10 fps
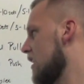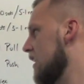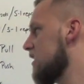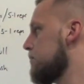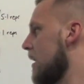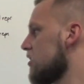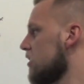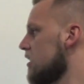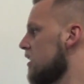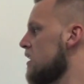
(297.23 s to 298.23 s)

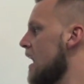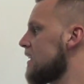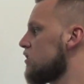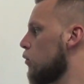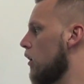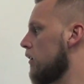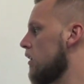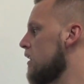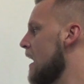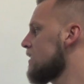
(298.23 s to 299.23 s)
Especially the next one.
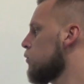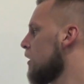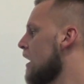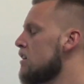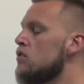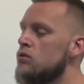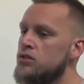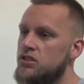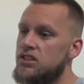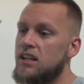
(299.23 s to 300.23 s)
The next one I
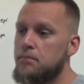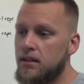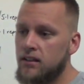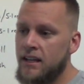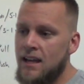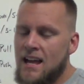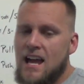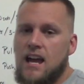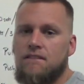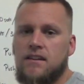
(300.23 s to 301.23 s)
use typically
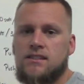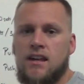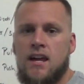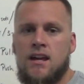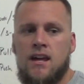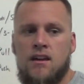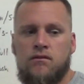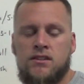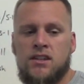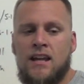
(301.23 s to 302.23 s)
if it's a
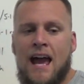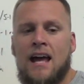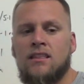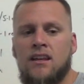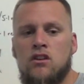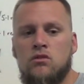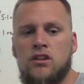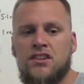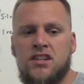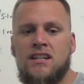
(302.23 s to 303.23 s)
if it's an athlete who
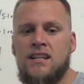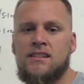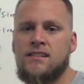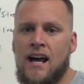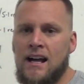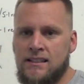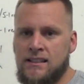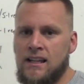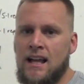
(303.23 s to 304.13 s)
doesn't need size. Say